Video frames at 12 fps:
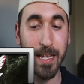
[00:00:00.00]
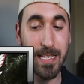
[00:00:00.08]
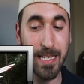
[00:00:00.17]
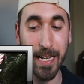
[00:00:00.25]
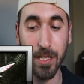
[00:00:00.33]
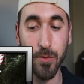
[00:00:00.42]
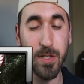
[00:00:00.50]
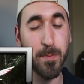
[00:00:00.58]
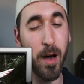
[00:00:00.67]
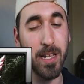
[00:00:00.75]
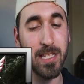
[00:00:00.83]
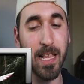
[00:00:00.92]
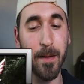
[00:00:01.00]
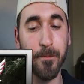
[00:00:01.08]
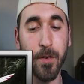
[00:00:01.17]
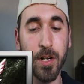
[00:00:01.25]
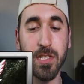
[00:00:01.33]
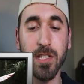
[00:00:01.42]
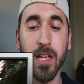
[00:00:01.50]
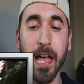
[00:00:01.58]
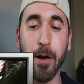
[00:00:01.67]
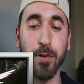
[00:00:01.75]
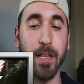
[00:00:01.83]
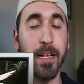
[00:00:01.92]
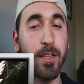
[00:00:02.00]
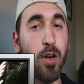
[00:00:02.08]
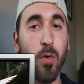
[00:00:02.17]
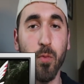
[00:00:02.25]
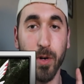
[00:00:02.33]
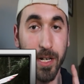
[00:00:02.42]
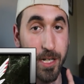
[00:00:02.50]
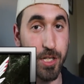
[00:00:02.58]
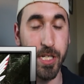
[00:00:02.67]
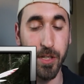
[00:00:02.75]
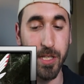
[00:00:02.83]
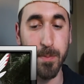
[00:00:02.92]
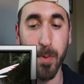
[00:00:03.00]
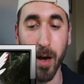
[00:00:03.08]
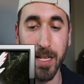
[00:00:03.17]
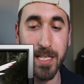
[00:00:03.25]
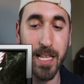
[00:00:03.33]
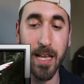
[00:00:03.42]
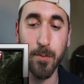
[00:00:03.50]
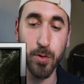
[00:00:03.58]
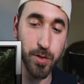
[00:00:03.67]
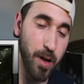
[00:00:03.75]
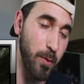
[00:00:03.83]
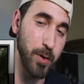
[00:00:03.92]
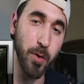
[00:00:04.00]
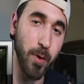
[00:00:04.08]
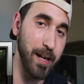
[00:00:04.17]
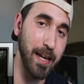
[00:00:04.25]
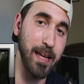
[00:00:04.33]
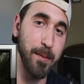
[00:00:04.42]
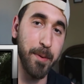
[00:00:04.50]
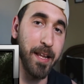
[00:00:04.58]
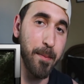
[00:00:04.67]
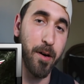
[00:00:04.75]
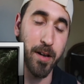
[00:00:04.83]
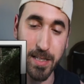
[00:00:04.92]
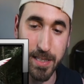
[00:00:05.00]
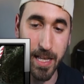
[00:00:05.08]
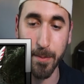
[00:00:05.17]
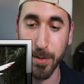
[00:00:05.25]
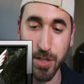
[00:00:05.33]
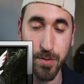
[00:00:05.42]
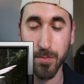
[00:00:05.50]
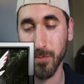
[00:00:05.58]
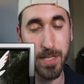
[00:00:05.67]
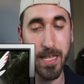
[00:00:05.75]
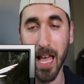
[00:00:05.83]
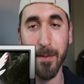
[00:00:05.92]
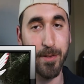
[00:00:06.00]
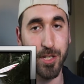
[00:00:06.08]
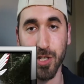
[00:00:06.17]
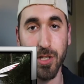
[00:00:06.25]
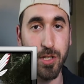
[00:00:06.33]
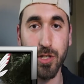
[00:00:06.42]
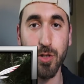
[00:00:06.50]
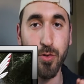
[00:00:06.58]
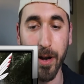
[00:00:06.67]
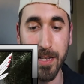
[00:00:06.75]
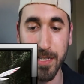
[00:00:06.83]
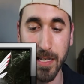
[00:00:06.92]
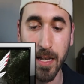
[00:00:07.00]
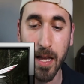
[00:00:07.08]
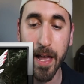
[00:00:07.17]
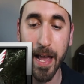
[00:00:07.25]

he's gonna get to his Body Slam first, and we're like, nope, we're gonna shield this Body Slam. We don't want to get hit by that Body Slam. It's with Stab. It's too crazy.